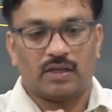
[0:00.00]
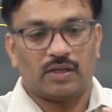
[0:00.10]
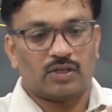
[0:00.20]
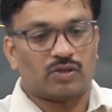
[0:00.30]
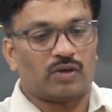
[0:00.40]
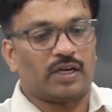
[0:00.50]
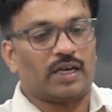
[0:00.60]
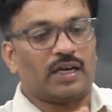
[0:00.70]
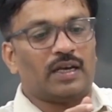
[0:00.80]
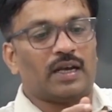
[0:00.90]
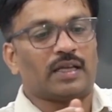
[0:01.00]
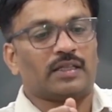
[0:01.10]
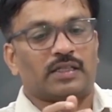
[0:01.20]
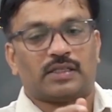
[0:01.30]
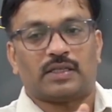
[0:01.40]
So rotate it like
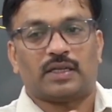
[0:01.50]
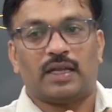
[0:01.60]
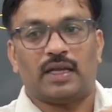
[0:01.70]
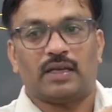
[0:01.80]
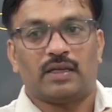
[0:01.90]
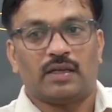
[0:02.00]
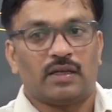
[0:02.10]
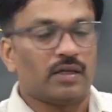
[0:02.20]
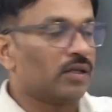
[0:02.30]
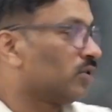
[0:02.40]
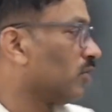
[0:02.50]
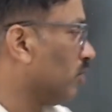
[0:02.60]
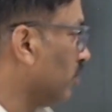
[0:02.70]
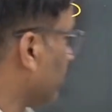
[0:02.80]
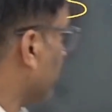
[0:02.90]
this. Clear? So